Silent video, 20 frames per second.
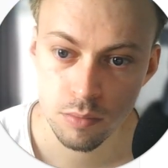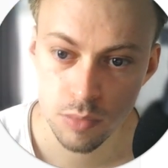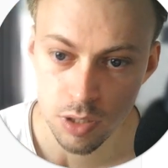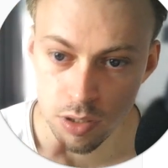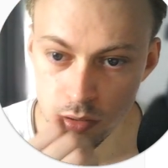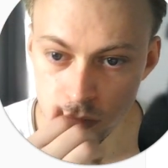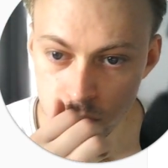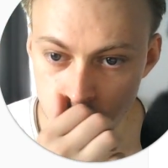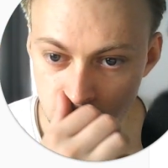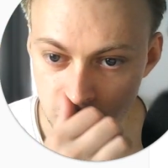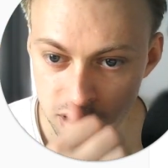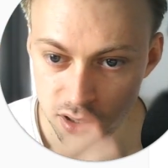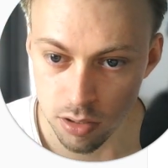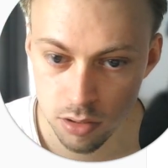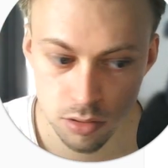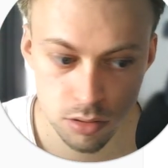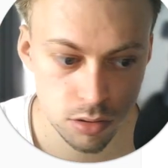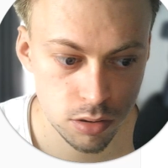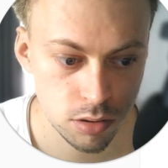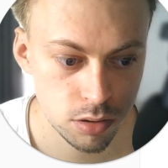and you run
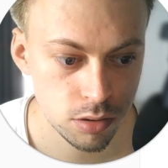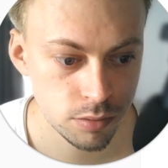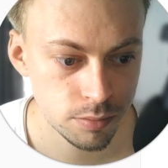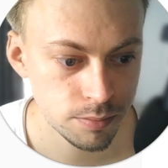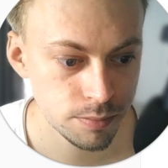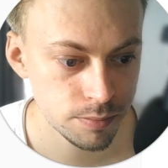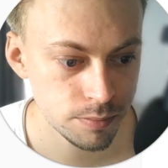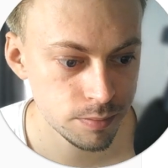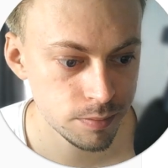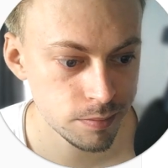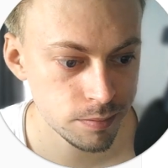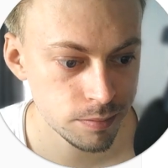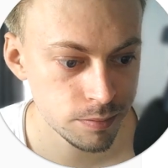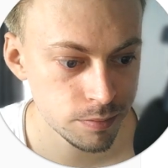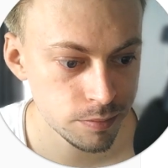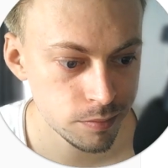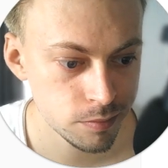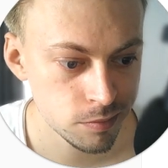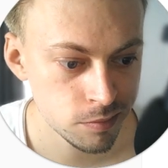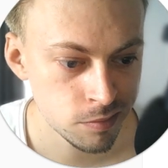it,
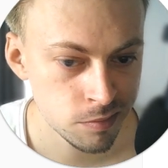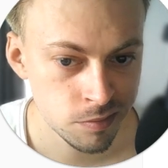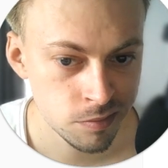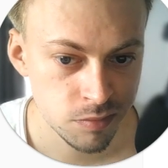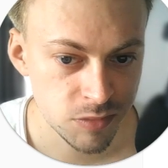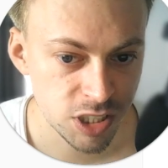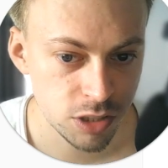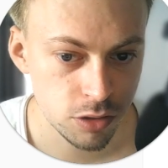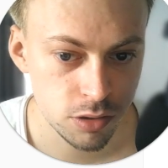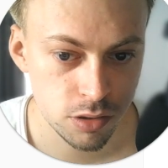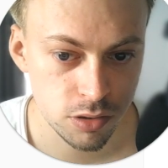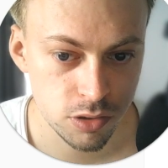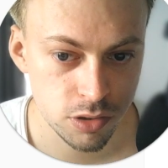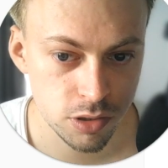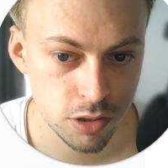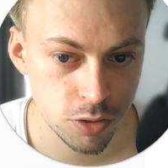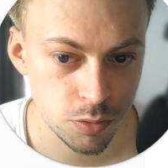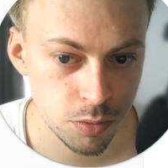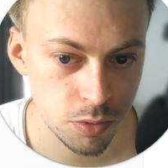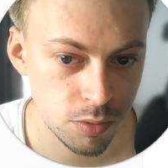and you can
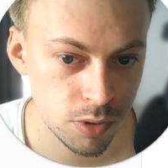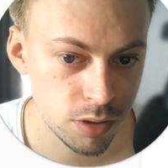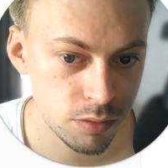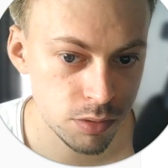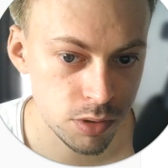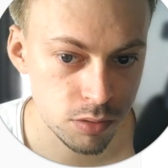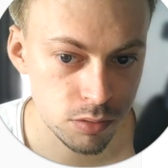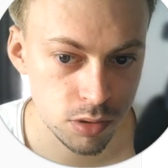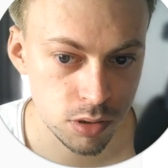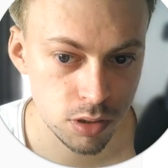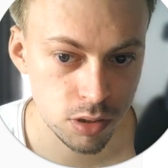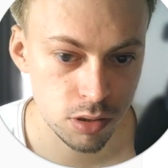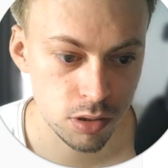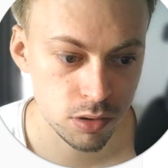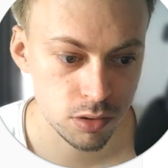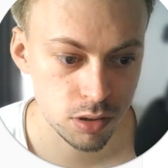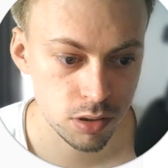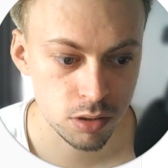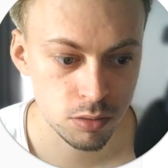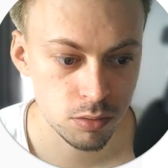search for whatever you need.
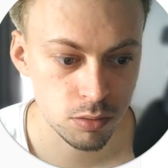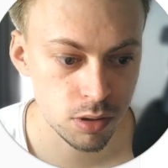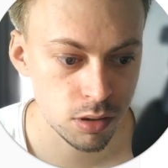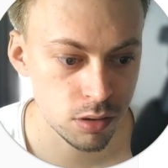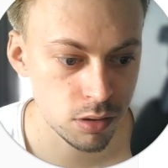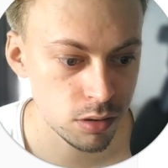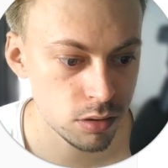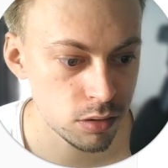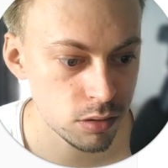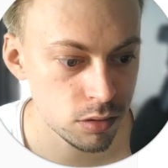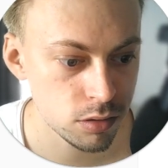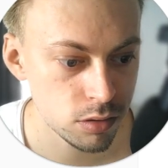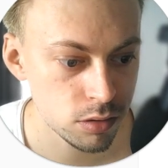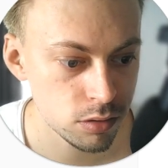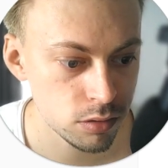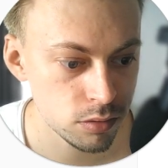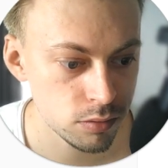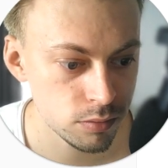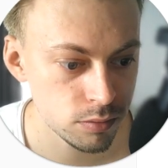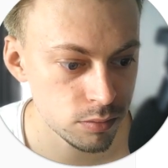Let's say you want
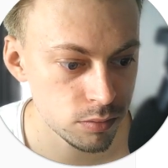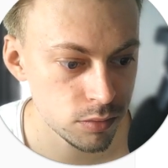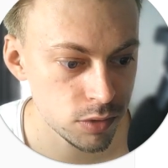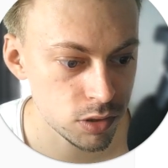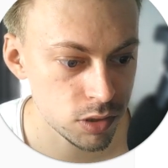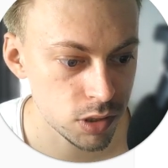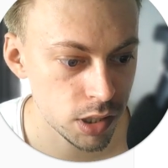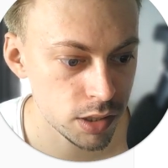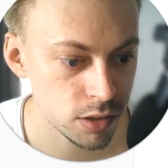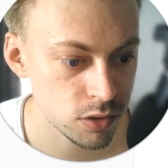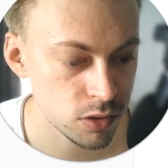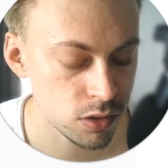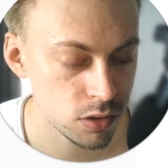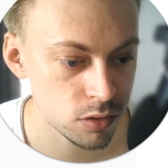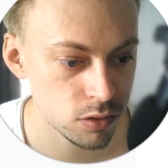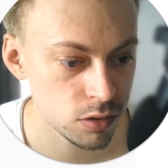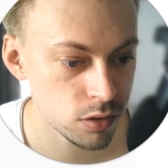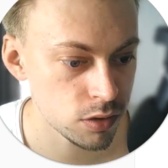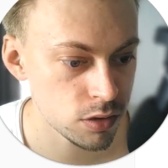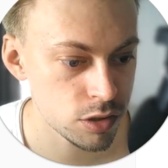to design a
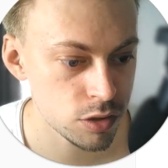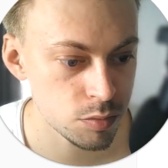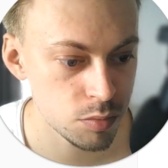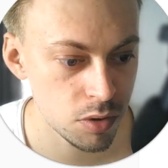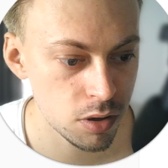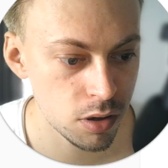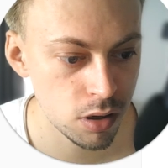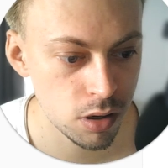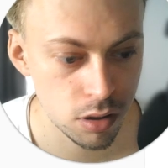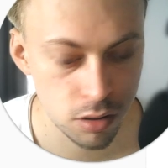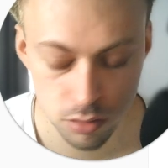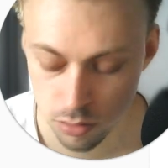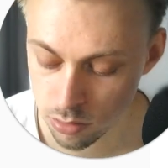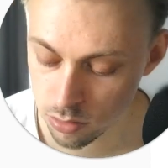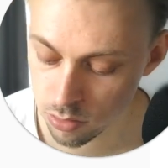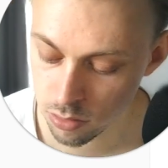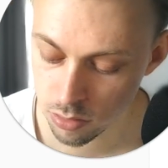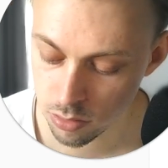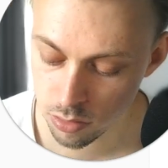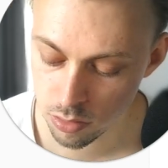search bar,
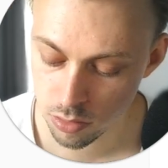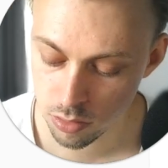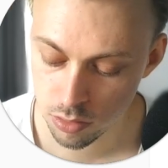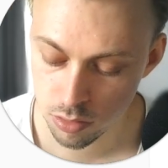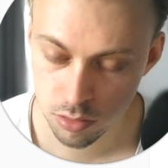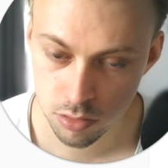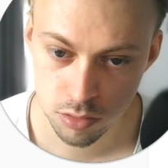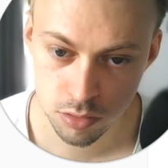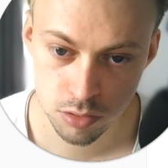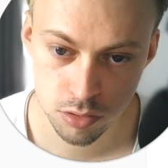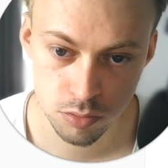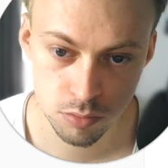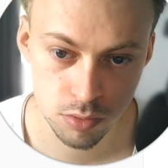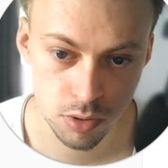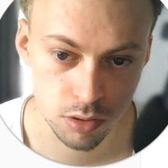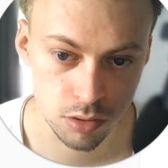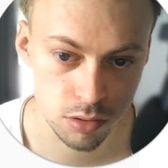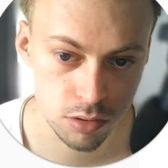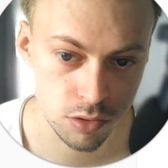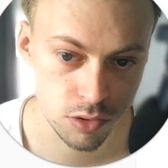you
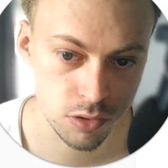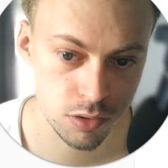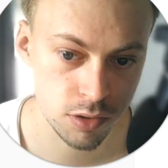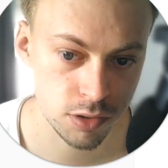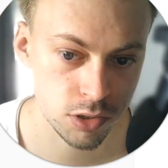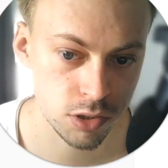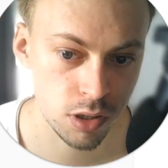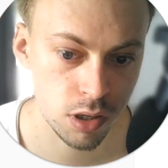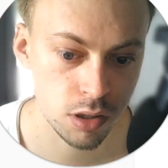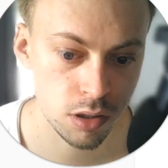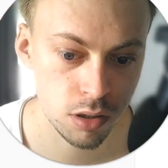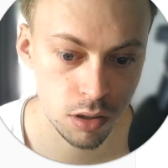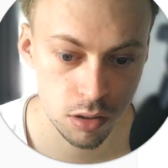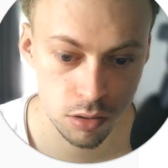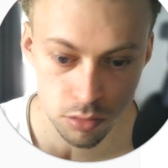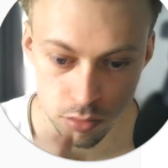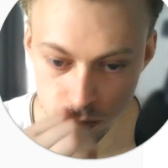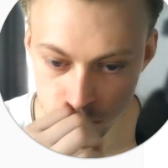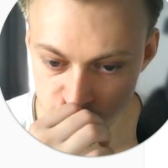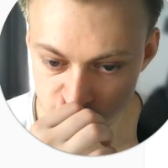want the search
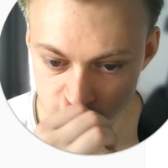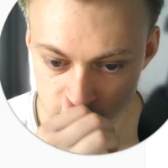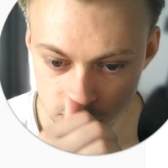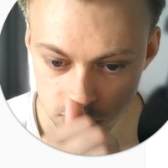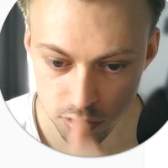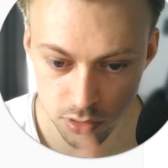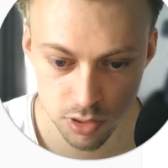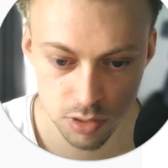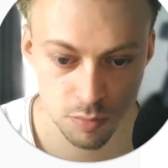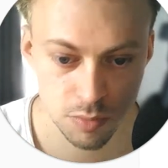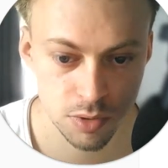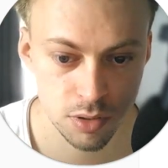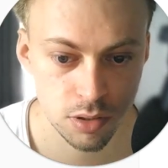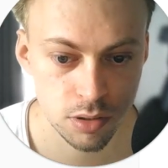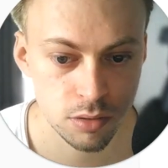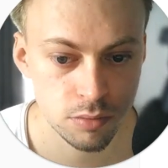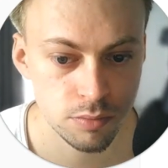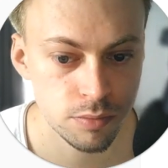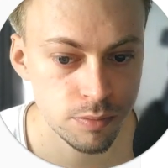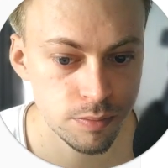icon.
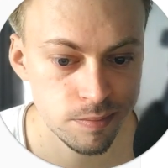Simply